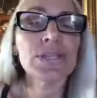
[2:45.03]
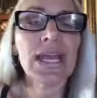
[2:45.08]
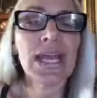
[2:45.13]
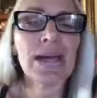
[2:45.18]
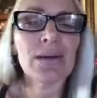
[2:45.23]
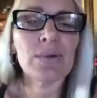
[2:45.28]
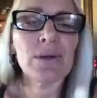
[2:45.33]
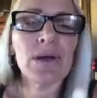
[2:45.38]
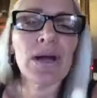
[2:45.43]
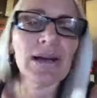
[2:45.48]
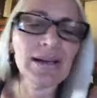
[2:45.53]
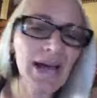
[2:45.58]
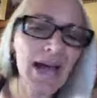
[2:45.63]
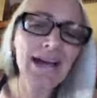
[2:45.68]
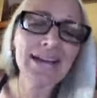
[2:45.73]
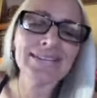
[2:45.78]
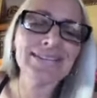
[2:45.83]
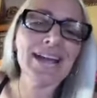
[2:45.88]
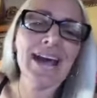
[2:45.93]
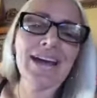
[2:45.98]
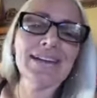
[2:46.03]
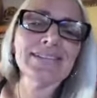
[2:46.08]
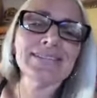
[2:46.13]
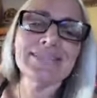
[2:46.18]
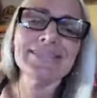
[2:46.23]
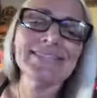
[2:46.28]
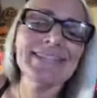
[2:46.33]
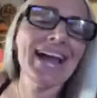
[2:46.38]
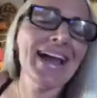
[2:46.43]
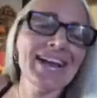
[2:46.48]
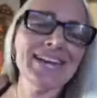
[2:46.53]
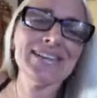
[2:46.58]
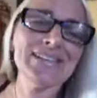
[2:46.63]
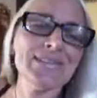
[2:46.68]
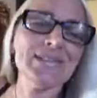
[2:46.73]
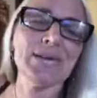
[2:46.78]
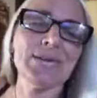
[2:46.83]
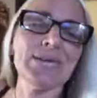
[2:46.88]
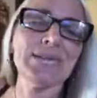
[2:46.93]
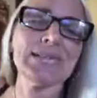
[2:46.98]
Campbell. I
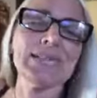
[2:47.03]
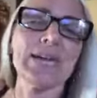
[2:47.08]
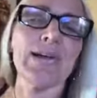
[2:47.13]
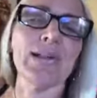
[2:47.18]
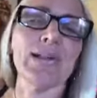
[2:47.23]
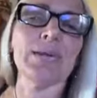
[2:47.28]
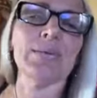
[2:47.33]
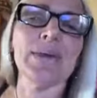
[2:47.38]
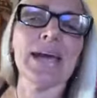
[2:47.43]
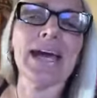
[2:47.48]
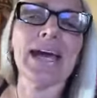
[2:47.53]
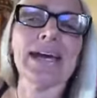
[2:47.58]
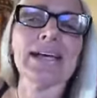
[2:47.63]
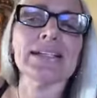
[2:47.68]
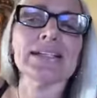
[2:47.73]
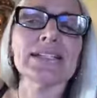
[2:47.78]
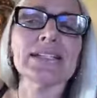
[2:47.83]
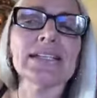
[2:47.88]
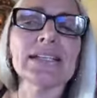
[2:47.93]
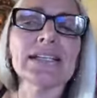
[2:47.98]
just always call him Ash.